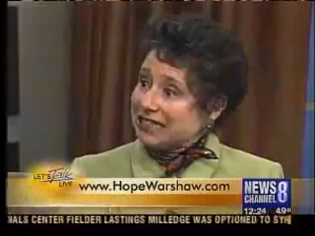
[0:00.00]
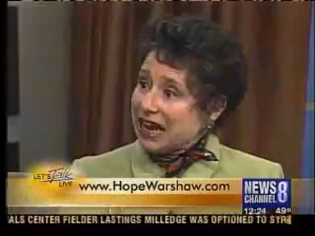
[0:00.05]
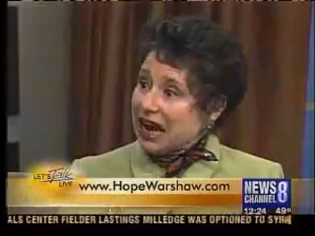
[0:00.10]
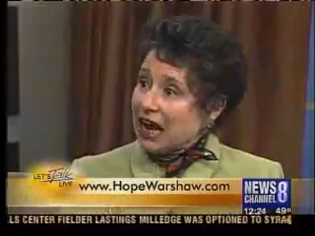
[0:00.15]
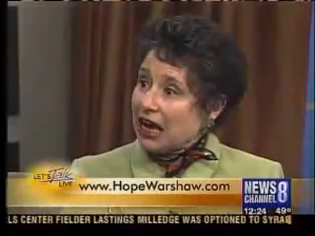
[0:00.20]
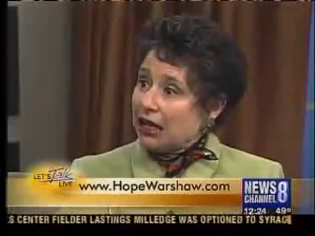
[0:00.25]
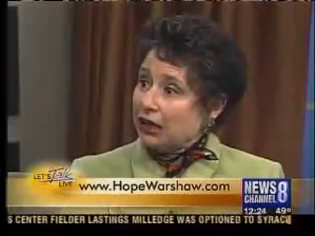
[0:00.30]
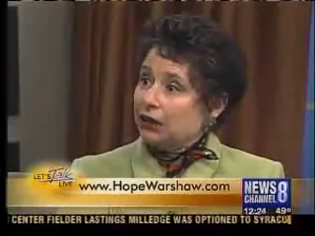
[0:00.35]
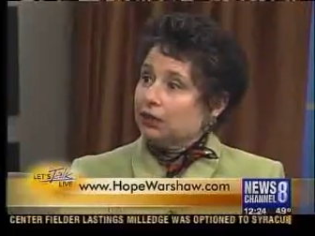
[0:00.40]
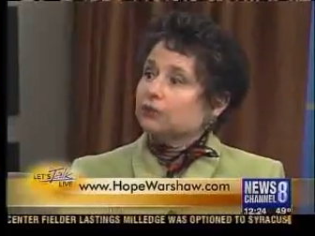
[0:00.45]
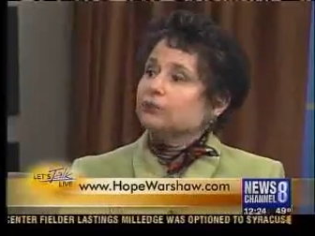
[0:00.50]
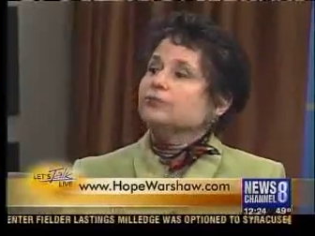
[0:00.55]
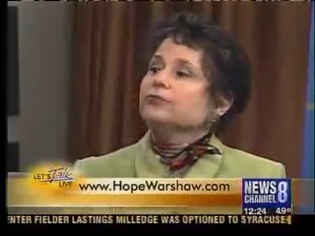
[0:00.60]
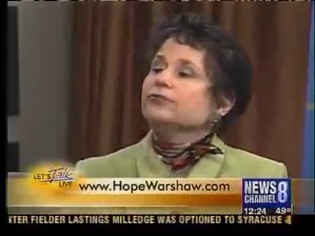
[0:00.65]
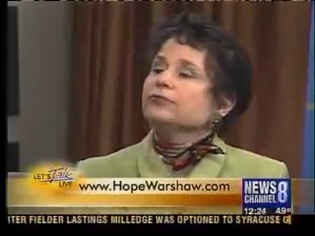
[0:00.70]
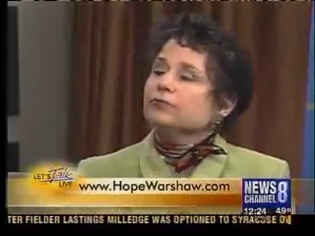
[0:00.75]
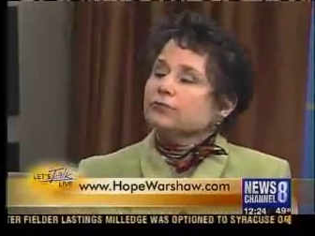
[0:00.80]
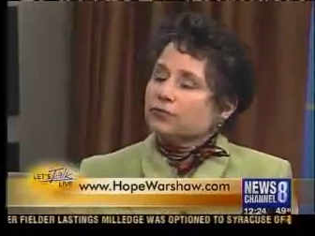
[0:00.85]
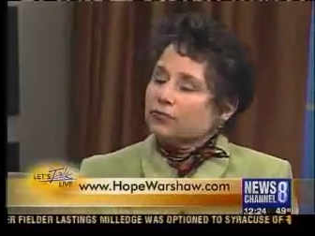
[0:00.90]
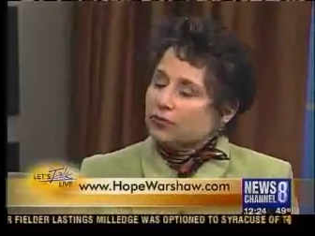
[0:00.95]
So ask for your salad
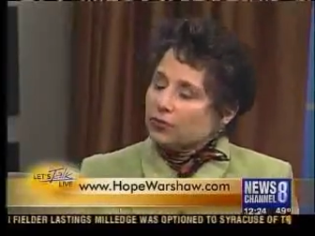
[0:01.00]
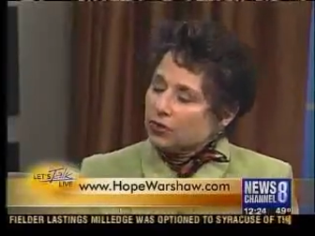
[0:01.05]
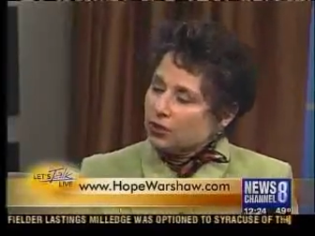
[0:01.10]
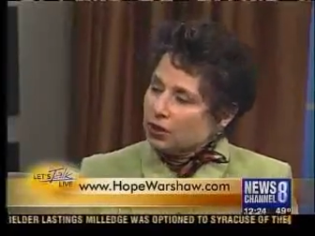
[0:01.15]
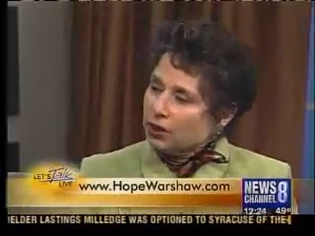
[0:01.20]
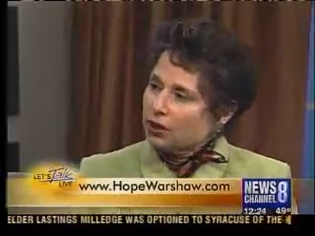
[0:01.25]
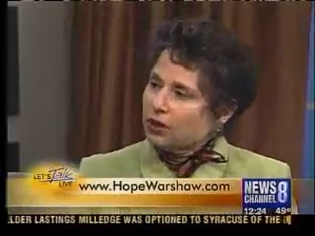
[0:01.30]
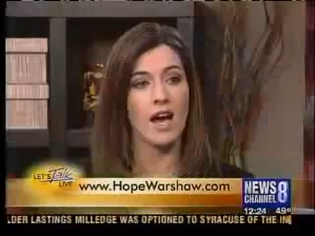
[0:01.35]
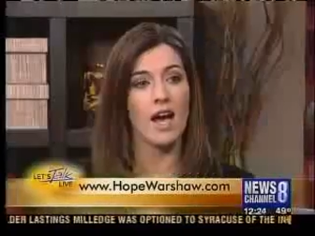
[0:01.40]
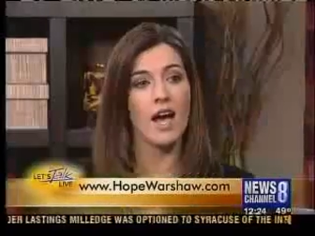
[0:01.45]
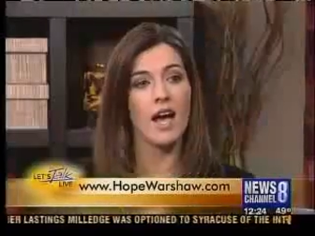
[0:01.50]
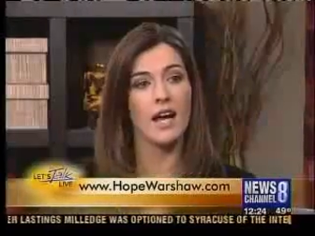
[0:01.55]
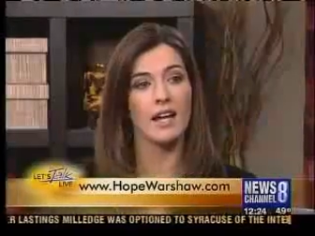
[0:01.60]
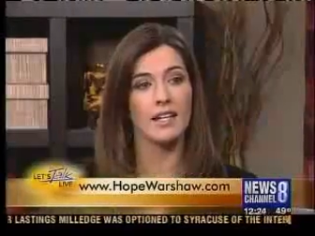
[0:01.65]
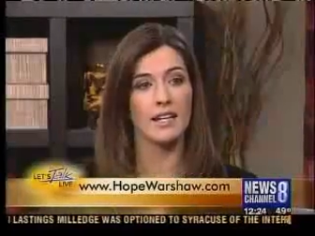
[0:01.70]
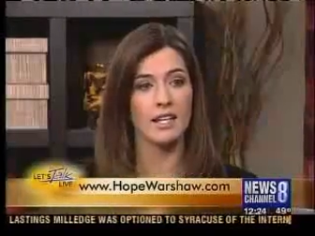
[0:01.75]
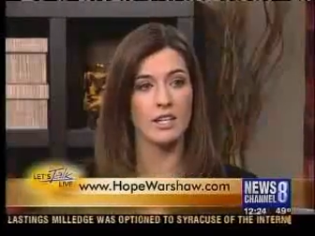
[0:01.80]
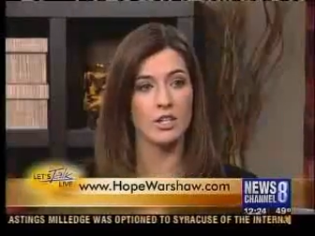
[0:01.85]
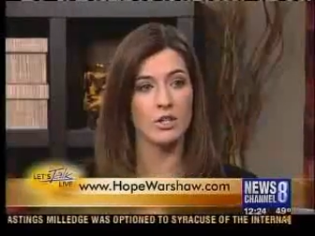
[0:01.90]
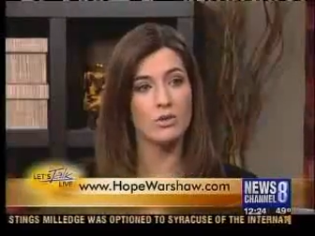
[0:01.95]
dressing on the
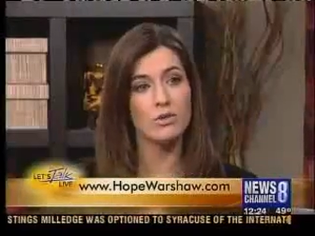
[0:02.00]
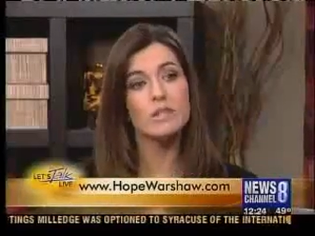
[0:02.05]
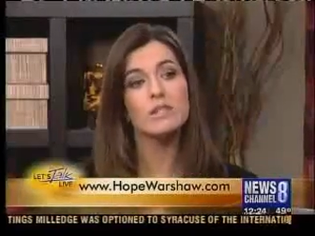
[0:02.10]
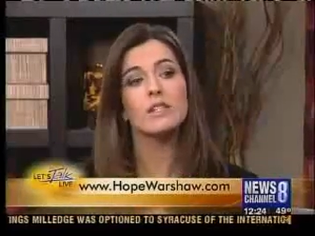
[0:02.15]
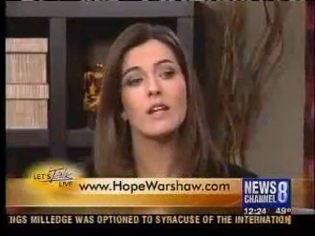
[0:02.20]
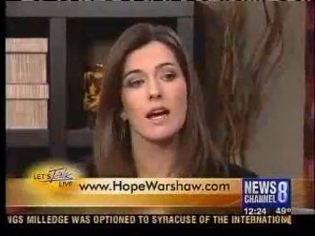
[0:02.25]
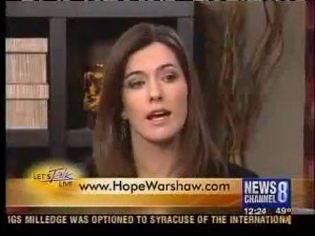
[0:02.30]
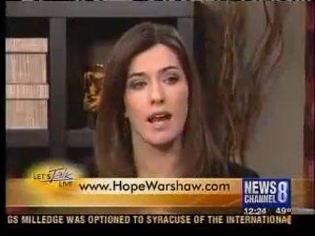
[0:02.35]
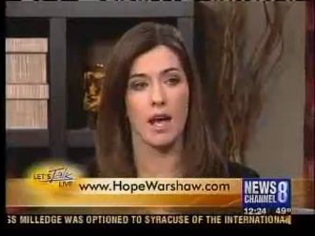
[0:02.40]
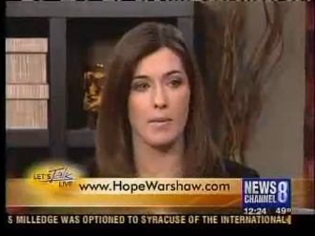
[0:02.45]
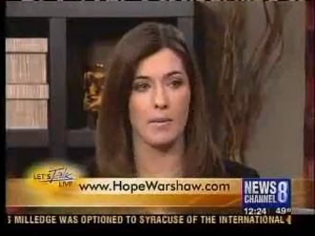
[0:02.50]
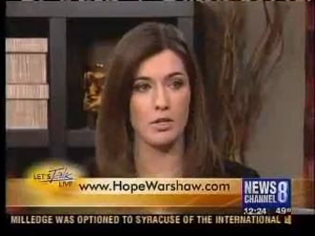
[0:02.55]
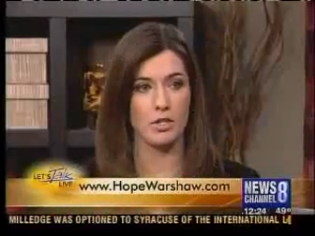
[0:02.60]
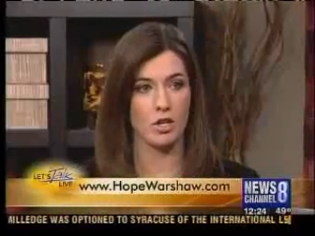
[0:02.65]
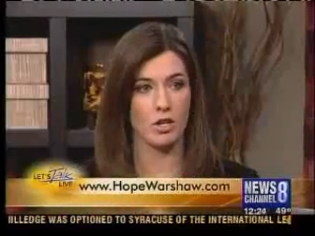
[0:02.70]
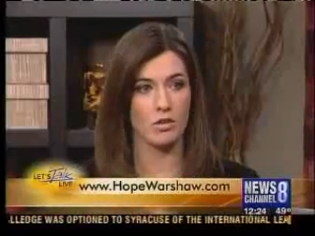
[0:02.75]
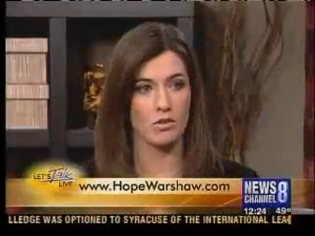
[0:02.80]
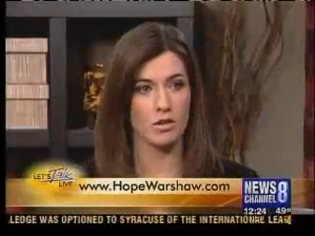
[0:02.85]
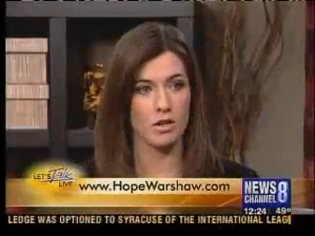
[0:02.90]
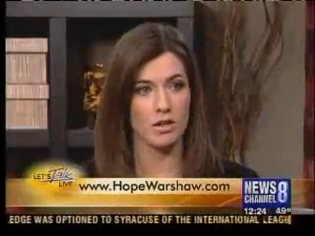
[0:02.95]
side, and you decide how much
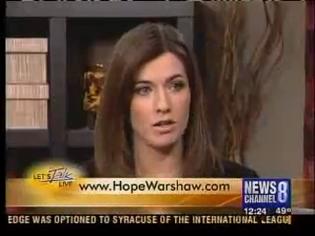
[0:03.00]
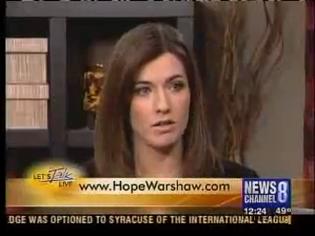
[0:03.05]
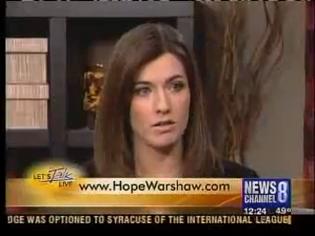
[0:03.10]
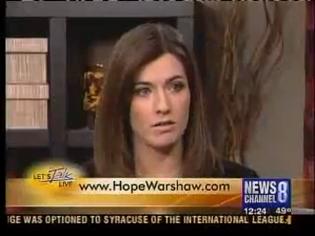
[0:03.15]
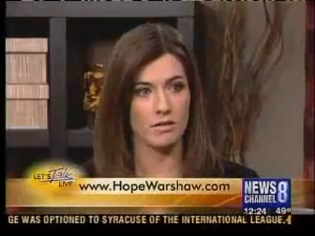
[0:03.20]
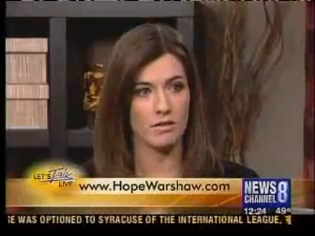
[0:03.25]
goes on.